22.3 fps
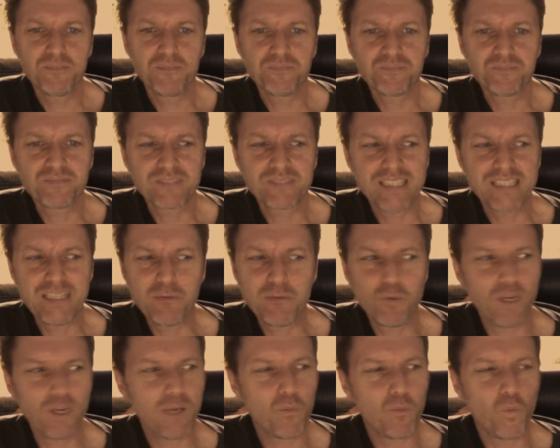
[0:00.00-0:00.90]

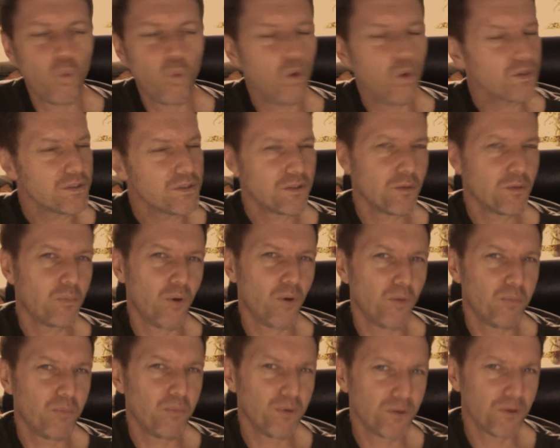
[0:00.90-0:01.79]
It wasn't a
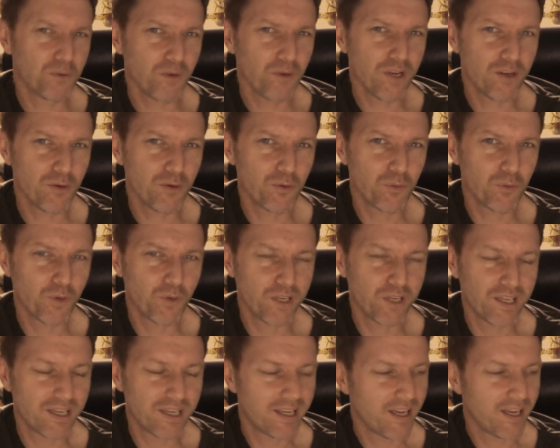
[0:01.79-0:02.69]
popular record when
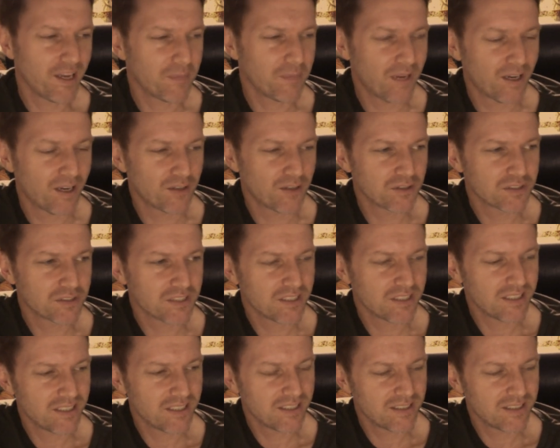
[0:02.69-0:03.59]
it came out.
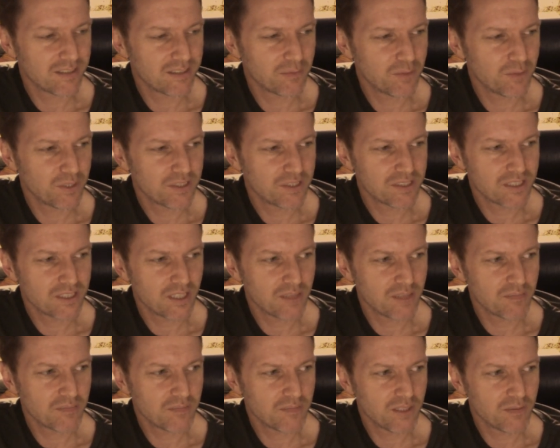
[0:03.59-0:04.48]
It was
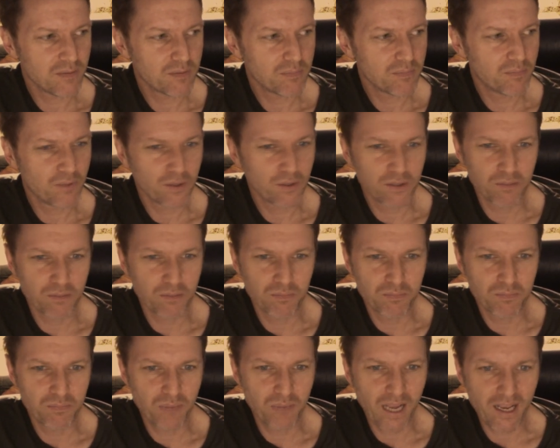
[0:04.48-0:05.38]

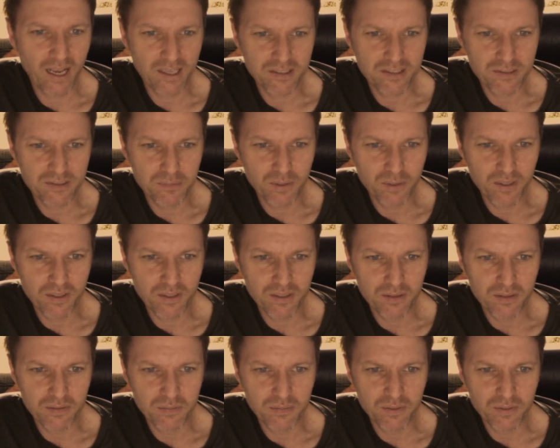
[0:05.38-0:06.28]
panned by
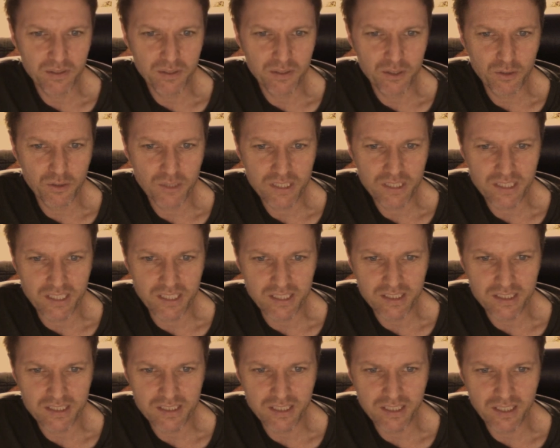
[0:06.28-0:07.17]
the
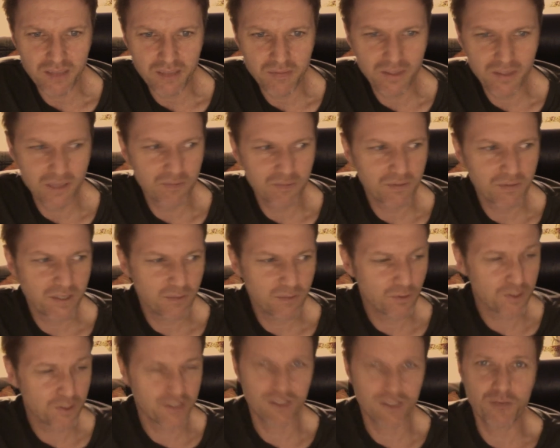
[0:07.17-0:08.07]
critics. They
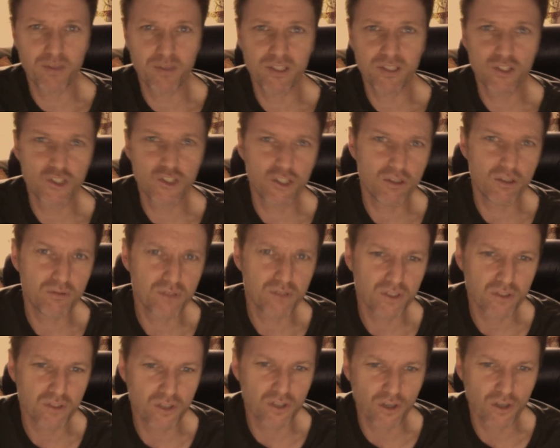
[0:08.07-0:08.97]
wanted to know where the tunes
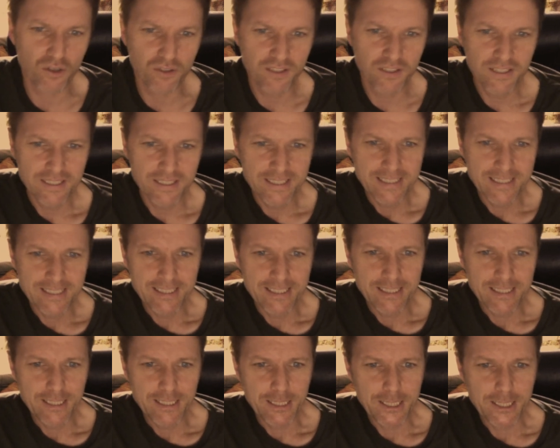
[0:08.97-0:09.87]
had gone.
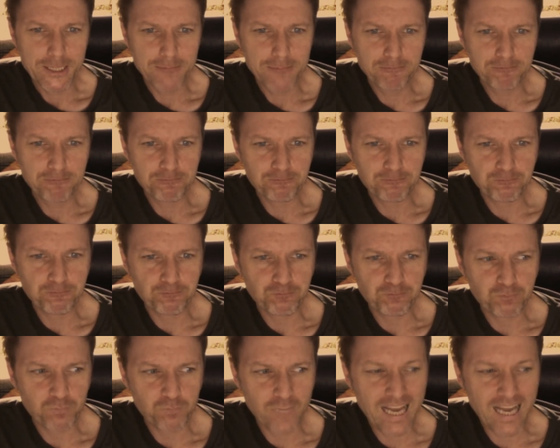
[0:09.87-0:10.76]
And
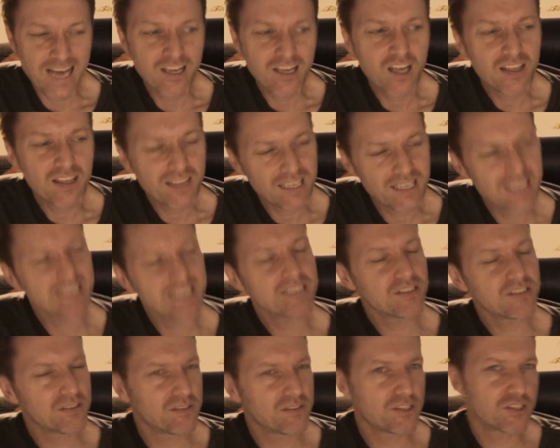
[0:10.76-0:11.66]
I think it
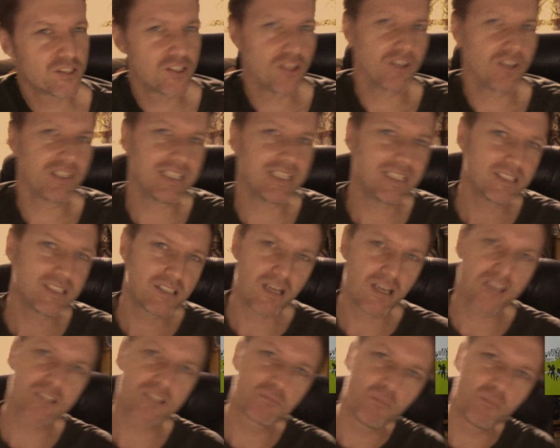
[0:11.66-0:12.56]
certainly
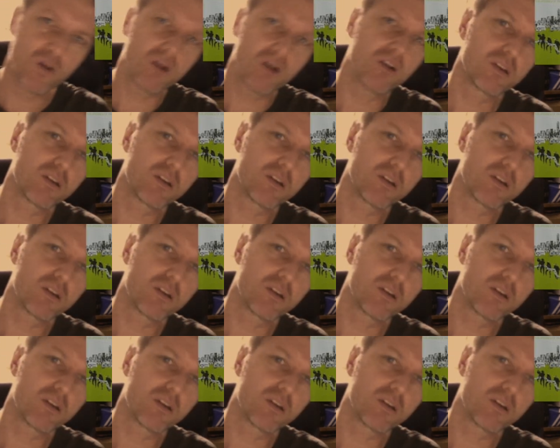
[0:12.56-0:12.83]
does mark the